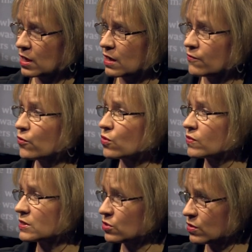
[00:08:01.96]
uh, for
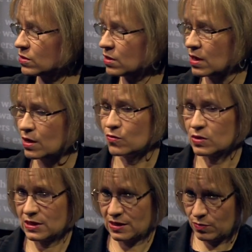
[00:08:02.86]
yeah. return
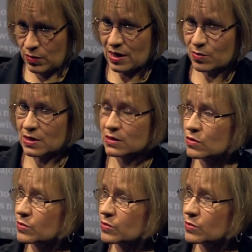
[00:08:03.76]
which is Myanmar's